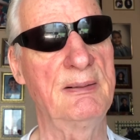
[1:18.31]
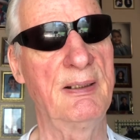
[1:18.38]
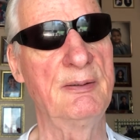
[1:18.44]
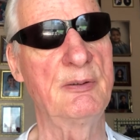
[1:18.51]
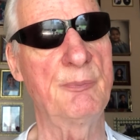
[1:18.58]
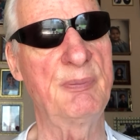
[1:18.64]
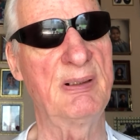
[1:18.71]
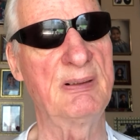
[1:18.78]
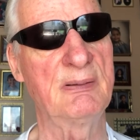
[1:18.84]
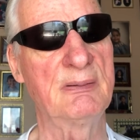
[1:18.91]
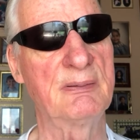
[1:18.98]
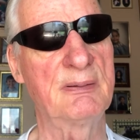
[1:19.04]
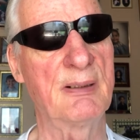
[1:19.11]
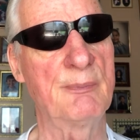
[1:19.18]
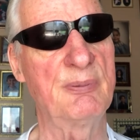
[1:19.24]

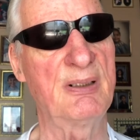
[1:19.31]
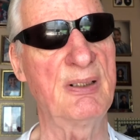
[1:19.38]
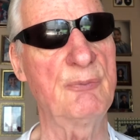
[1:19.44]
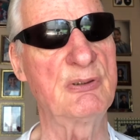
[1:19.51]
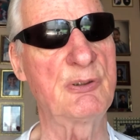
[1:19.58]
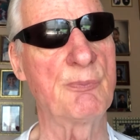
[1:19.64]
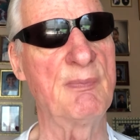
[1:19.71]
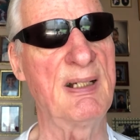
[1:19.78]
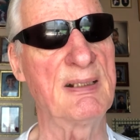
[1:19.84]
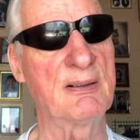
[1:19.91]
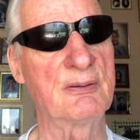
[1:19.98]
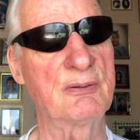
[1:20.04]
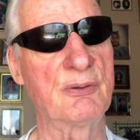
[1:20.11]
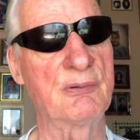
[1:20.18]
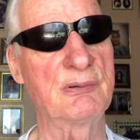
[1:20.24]
independent company which
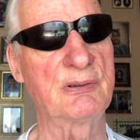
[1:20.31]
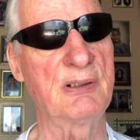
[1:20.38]
monitors